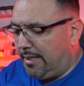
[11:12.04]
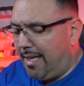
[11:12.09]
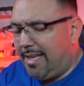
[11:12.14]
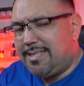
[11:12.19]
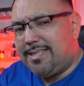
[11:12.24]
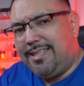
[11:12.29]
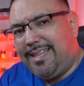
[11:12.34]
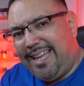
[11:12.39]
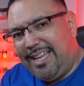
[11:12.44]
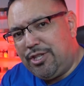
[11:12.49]

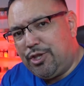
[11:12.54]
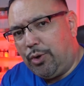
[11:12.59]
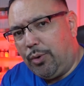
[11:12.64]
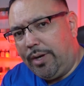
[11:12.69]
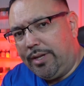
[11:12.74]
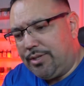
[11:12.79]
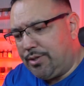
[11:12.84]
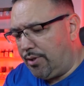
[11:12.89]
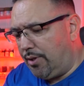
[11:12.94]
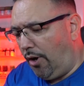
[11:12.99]
These knee
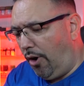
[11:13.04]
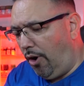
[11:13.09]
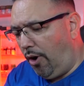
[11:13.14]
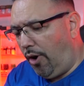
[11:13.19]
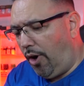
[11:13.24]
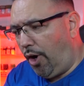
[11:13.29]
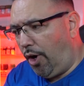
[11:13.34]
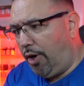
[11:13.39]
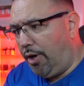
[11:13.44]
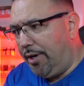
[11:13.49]
joints
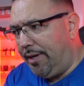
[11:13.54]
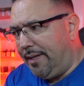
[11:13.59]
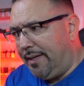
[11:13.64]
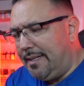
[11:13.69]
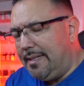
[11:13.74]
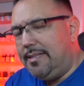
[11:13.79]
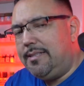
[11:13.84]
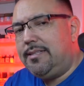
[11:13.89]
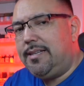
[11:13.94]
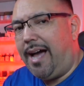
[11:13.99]
are
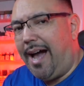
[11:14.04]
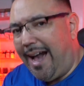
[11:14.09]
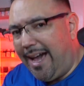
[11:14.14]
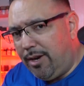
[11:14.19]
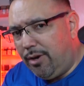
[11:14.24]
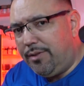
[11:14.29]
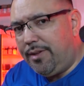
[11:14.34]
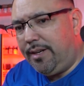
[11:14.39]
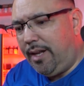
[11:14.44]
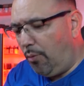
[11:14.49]

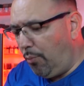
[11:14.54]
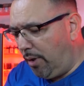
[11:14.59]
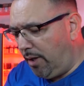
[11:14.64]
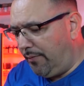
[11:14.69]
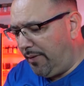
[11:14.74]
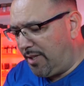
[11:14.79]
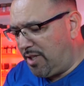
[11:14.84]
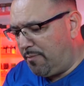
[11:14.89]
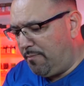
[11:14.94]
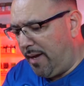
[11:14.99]
tighter than I would have
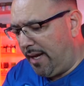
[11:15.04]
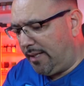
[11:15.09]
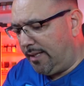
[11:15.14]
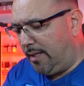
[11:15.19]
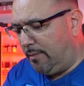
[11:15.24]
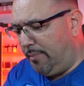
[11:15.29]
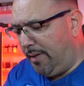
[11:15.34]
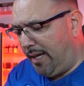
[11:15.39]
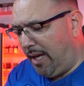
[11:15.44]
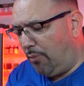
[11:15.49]

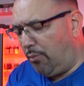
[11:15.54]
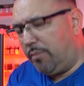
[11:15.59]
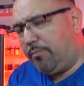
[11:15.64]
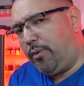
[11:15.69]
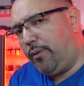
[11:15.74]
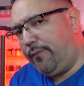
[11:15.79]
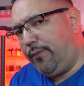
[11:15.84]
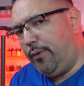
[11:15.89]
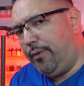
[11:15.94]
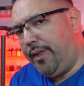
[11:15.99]
expected, but I would
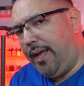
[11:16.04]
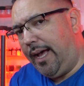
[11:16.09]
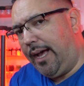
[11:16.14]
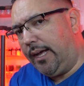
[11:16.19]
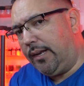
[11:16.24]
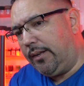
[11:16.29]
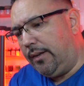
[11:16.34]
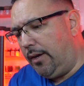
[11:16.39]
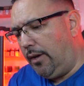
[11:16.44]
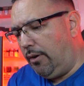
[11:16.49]
prefer
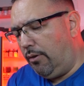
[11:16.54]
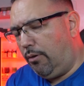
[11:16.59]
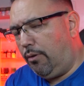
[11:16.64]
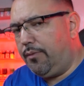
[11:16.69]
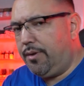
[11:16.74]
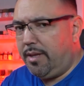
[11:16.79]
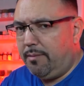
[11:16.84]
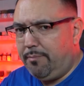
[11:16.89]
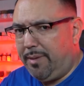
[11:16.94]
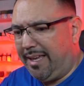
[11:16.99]
that
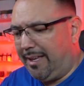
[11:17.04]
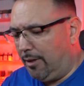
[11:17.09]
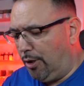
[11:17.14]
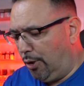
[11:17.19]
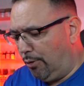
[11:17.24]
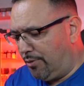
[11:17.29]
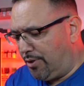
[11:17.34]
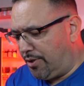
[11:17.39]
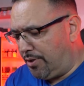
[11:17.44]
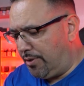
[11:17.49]
over them being
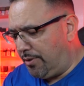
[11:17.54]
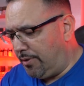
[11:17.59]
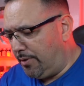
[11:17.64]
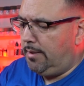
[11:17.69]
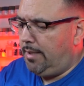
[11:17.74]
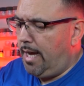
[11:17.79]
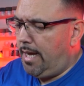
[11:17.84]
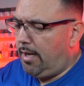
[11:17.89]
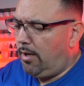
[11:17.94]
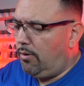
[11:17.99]
loose.
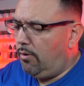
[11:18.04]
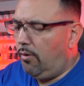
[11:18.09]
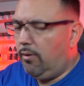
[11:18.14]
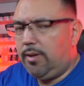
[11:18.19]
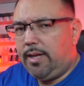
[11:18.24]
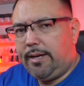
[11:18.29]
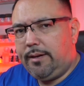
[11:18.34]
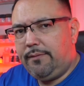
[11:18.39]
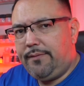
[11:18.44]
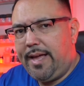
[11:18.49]
Not a whole
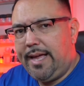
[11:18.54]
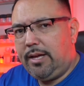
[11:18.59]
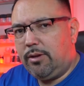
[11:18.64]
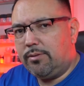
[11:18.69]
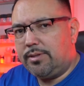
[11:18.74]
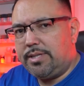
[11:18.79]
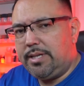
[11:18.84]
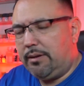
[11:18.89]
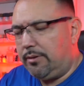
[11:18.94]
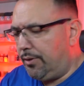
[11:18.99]
lot of ankle
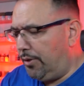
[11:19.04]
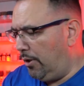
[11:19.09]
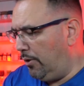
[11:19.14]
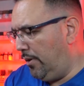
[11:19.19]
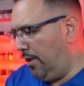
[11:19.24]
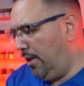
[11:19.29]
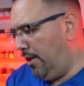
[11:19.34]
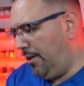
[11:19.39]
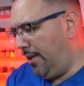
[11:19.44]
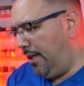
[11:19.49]
tilt though,
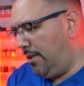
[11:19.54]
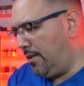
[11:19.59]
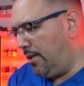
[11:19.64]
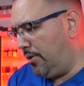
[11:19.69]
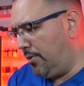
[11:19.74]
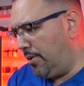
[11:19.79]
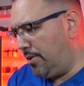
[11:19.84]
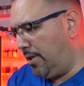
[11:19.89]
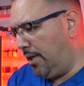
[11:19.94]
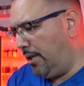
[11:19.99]
huh? That's
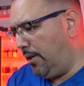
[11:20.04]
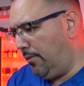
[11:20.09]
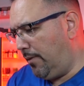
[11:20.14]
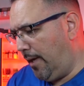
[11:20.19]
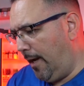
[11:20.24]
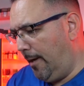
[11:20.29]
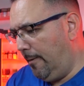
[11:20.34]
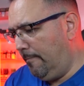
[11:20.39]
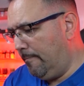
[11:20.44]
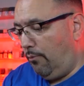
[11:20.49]
interesting,
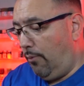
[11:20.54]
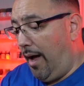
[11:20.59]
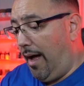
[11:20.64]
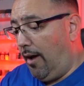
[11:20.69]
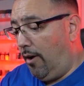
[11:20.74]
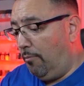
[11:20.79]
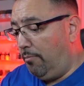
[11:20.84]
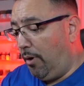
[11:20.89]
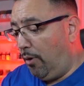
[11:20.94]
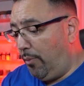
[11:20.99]
okay.
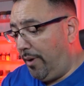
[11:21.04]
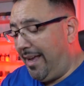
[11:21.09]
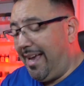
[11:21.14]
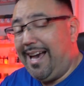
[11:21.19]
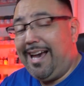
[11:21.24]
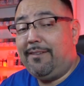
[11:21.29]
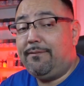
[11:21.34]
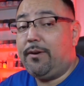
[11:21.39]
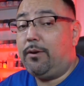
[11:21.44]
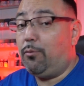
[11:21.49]
Wow, but we
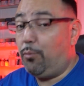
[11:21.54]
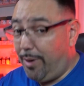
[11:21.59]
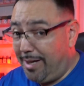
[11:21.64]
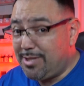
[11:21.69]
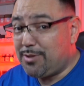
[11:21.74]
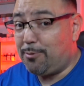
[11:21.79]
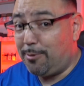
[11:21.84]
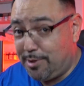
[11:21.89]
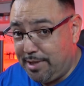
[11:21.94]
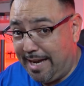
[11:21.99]
have
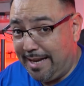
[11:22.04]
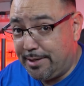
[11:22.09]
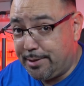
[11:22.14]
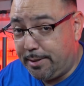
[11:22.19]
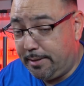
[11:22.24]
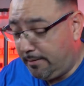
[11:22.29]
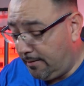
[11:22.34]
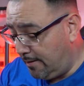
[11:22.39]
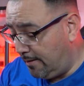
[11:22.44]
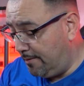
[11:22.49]
wrist
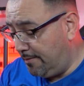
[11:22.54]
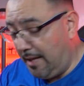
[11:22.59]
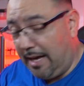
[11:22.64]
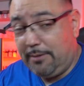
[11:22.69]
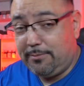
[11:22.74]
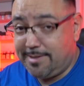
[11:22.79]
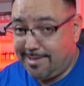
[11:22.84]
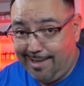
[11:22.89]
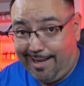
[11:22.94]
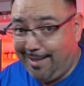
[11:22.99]
rotation.
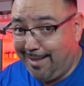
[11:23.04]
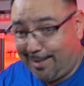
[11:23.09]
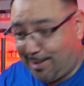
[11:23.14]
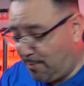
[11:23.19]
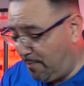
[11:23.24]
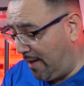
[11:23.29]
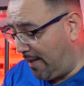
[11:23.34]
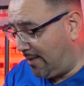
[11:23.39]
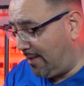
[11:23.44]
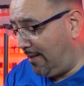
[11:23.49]
That's
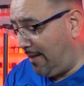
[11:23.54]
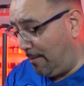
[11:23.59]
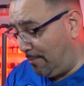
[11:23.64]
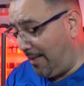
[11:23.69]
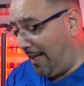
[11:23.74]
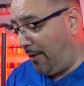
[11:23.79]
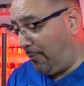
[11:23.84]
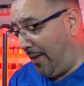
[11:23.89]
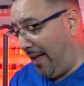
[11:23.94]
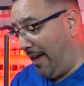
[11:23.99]
unexpected. I'm
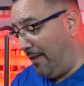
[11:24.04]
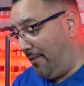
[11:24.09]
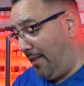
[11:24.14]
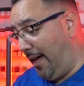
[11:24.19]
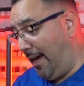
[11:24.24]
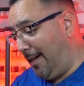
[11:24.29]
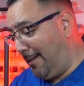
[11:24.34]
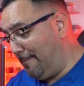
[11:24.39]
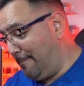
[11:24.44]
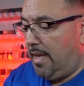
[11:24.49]
glad we have
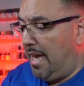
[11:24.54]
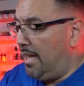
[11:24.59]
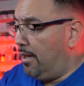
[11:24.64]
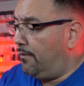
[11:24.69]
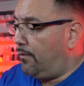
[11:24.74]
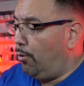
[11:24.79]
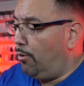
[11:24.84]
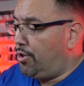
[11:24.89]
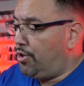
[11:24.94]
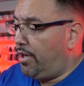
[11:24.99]
that. And
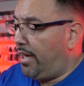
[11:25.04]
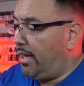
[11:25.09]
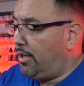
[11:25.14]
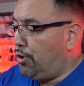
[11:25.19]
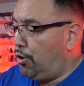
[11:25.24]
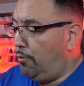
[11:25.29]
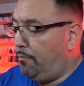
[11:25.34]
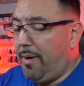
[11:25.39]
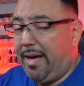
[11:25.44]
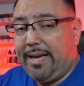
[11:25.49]
of course you get
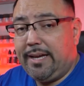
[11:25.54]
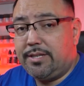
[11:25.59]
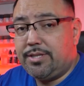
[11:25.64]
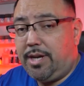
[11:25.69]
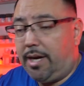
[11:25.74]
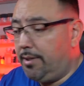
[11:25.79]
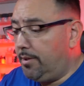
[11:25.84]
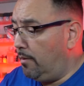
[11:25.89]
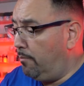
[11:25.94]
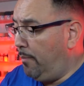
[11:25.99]
2 pegs
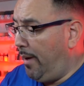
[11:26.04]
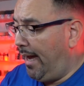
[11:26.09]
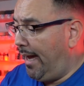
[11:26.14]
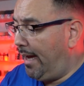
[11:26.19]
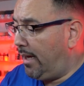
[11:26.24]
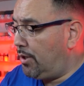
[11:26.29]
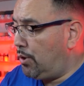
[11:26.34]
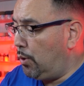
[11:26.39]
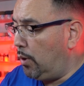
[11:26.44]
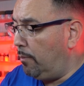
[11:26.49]
on the
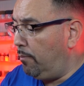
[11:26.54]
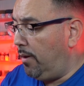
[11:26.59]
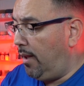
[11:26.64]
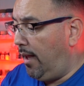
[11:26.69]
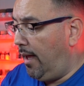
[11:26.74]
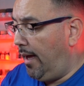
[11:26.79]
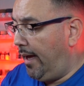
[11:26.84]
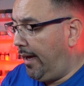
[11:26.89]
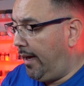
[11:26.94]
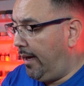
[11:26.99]
back to
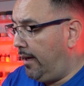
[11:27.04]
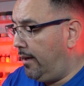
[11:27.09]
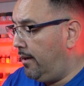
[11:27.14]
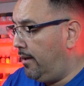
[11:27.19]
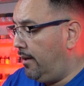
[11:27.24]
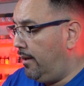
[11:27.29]
apply